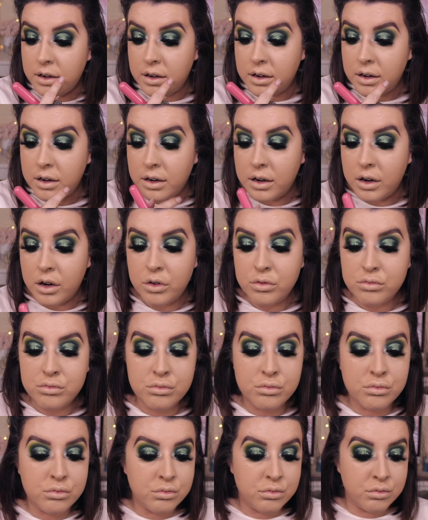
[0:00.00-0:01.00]

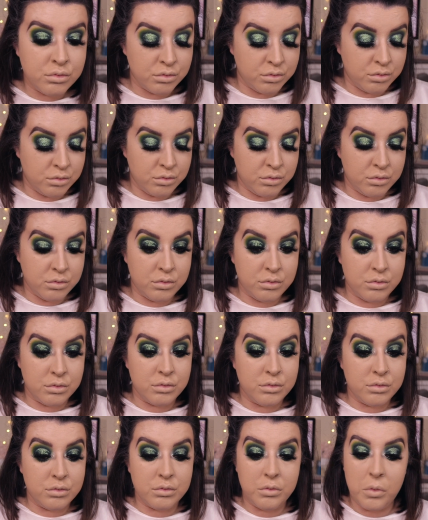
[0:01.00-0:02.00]

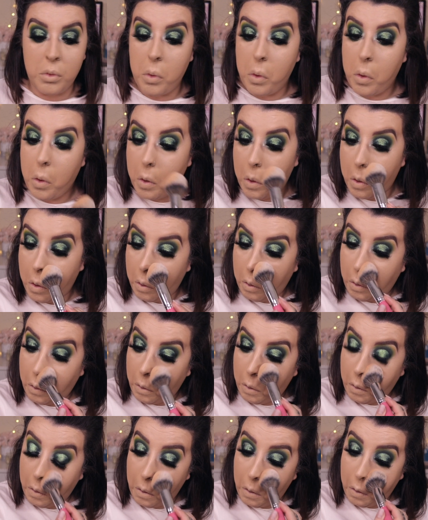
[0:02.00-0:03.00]

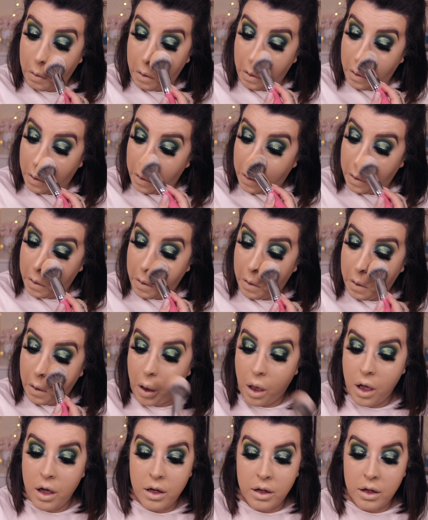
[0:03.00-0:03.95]
(no one is talking)